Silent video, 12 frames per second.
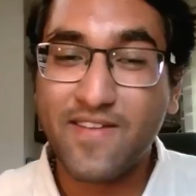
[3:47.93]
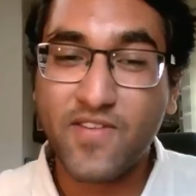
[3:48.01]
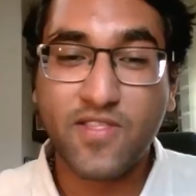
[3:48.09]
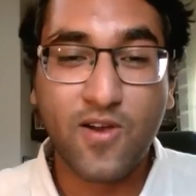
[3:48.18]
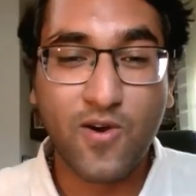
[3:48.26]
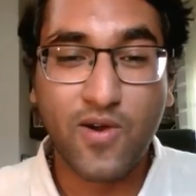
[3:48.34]

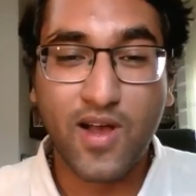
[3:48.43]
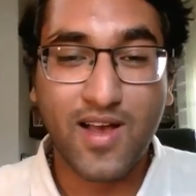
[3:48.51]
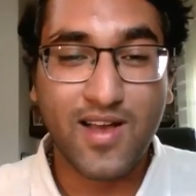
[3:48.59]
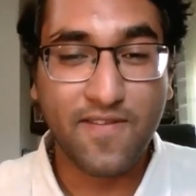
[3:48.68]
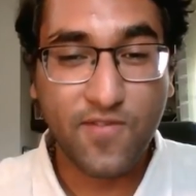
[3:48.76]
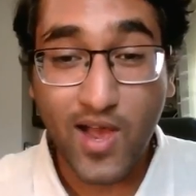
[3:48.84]
even though
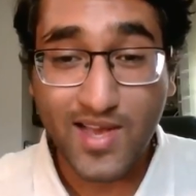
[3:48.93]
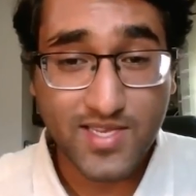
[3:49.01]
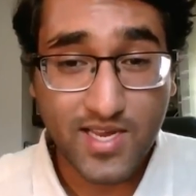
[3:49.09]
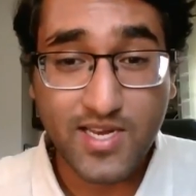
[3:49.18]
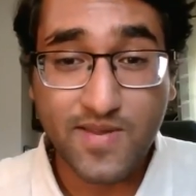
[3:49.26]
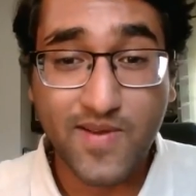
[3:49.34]
uh, if you
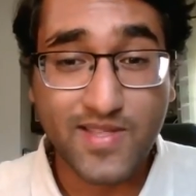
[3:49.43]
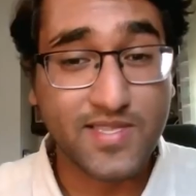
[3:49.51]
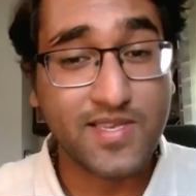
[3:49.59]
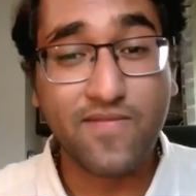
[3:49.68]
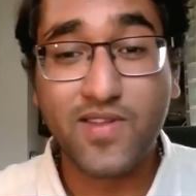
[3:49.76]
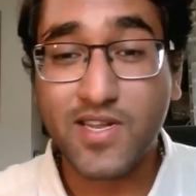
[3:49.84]
ask any
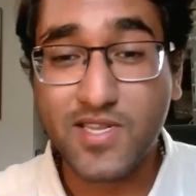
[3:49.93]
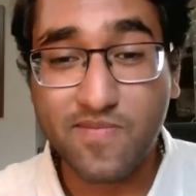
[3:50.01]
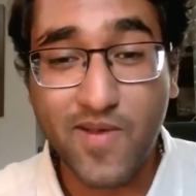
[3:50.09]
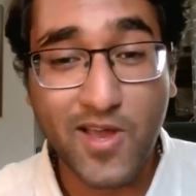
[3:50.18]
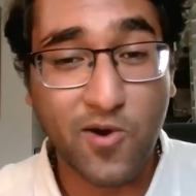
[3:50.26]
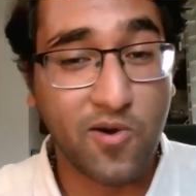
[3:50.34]
Tibetans, even in
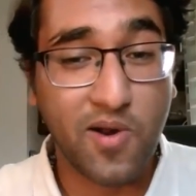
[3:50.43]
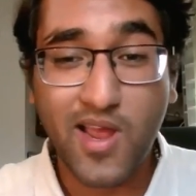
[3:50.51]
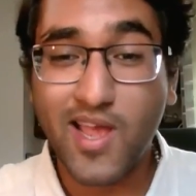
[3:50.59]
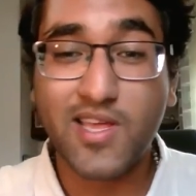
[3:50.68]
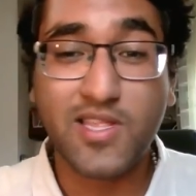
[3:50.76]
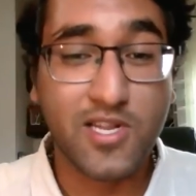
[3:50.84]
Tibet or
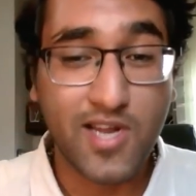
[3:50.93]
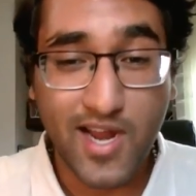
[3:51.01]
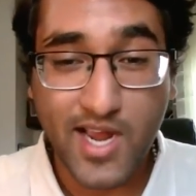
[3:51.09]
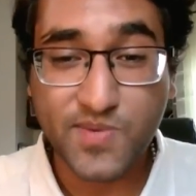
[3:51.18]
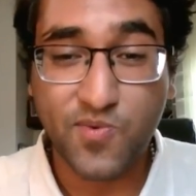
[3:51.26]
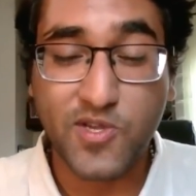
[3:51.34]
in the
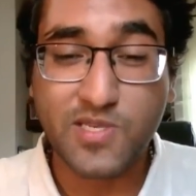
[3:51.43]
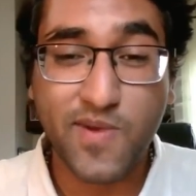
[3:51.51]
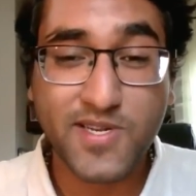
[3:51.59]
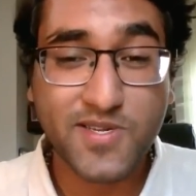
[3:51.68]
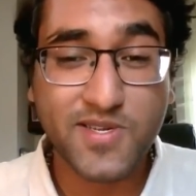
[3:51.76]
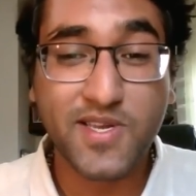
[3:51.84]
diaspora
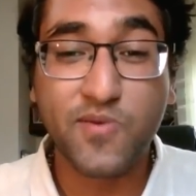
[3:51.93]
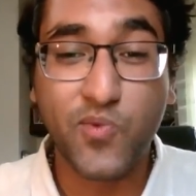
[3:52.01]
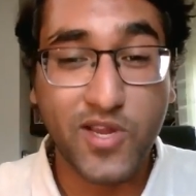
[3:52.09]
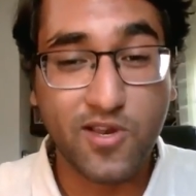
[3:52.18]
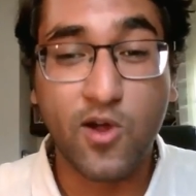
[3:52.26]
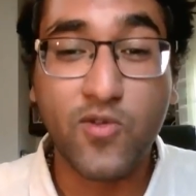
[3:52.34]
especially,
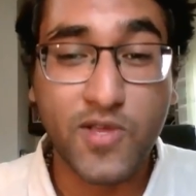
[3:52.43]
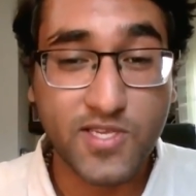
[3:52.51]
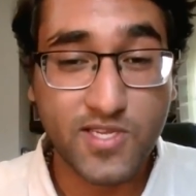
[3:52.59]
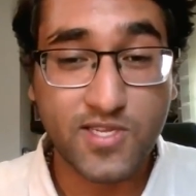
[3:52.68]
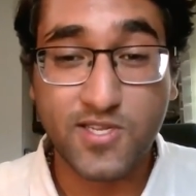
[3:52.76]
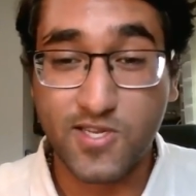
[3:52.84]
we know
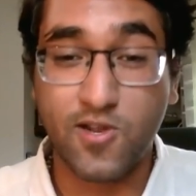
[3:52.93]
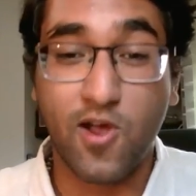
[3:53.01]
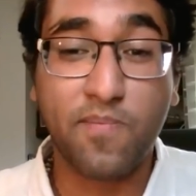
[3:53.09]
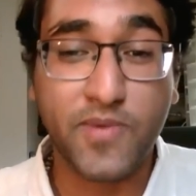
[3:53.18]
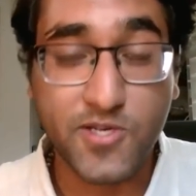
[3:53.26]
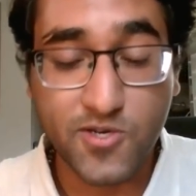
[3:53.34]
this to
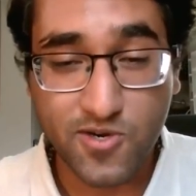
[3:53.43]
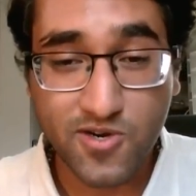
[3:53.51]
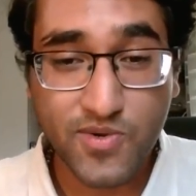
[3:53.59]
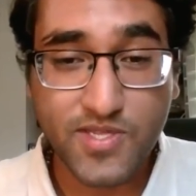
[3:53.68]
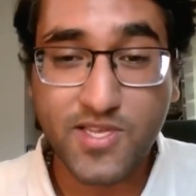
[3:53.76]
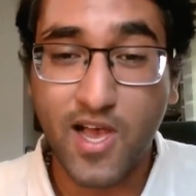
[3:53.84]
not be
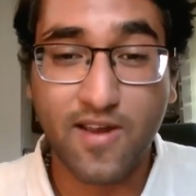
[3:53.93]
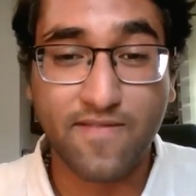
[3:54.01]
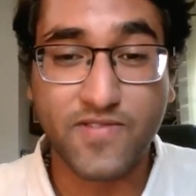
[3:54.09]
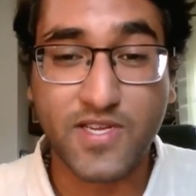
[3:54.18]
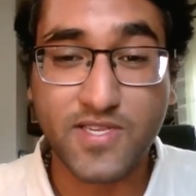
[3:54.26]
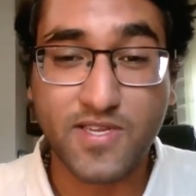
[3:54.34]
true. It's kind
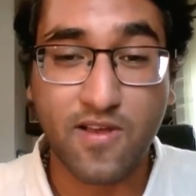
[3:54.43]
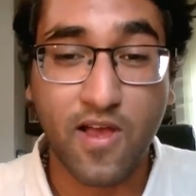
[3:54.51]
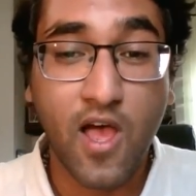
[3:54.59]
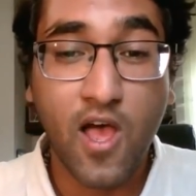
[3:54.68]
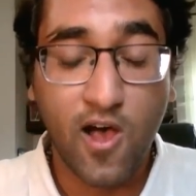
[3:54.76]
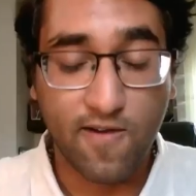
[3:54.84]
of just a,
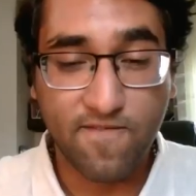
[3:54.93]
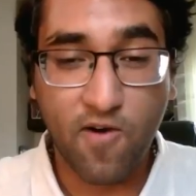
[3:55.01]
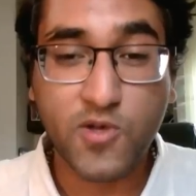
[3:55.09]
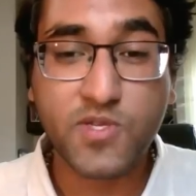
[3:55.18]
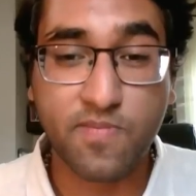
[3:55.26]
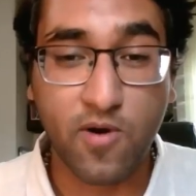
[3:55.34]
a
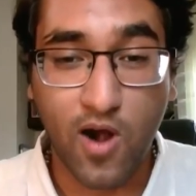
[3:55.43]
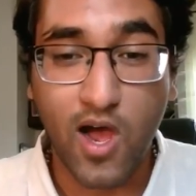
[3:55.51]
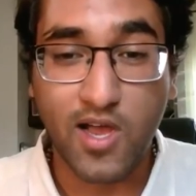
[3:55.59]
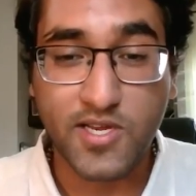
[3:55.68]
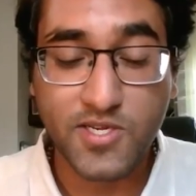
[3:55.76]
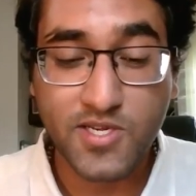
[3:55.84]
false
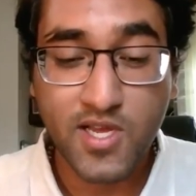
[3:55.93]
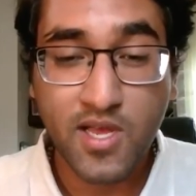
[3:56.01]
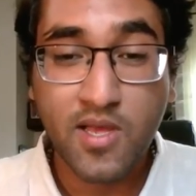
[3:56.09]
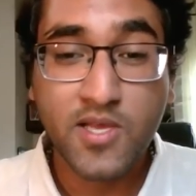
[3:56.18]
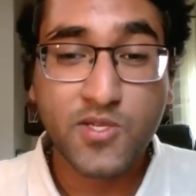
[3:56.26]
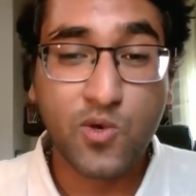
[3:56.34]
mirage.
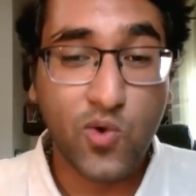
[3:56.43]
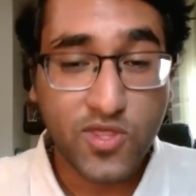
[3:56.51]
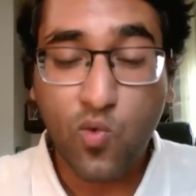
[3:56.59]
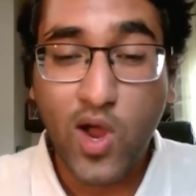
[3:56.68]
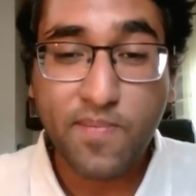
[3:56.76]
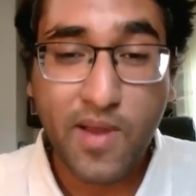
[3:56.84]
So what
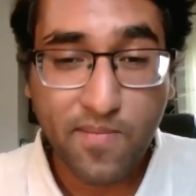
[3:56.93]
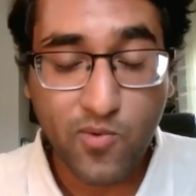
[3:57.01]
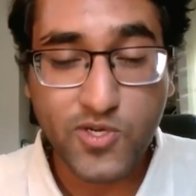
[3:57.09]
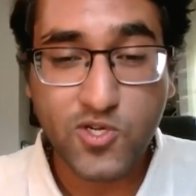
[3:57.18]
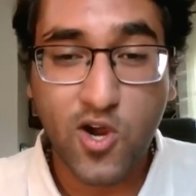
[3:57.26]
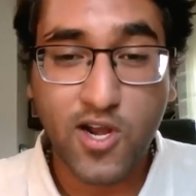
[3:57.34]
the white paper
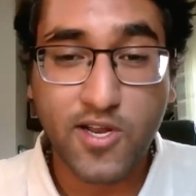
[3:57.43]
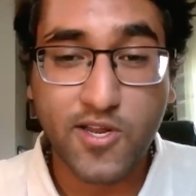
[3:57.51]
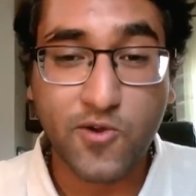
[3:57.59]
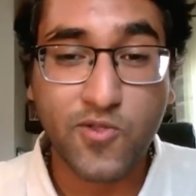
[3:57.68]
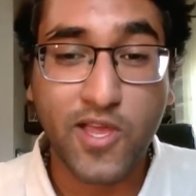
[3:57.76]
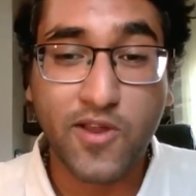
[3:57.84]
was trying to
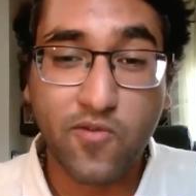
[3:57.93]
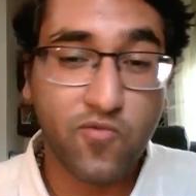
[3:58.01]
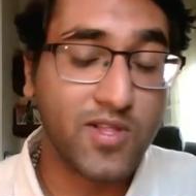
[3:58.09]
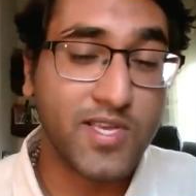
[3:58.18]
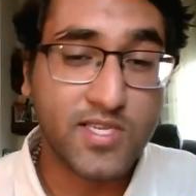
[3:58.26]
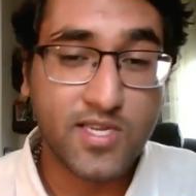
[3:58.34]
do, they
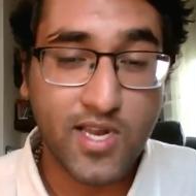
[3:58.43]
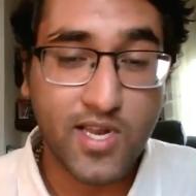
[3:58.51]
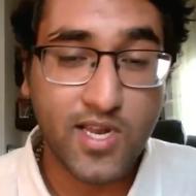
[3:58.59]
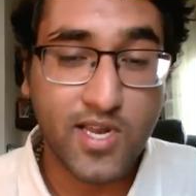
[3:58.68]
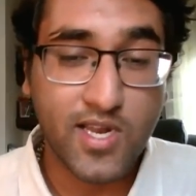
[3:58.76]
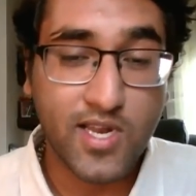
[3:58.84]
released it
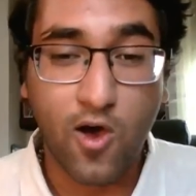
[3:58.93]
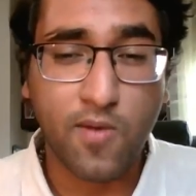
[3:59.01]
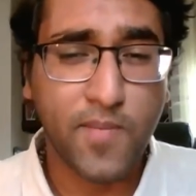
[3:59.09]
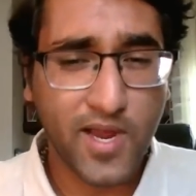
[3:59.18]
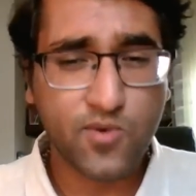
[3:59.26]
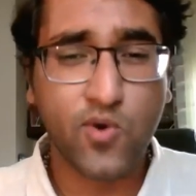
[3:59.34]
in uh,
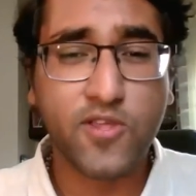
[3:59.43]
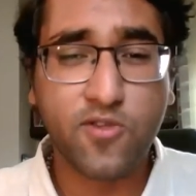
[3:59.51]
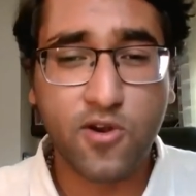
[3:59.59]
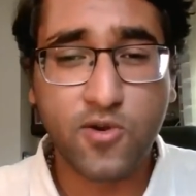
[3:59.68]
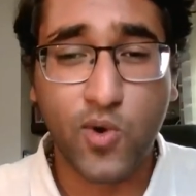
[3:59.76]
on May 23rd,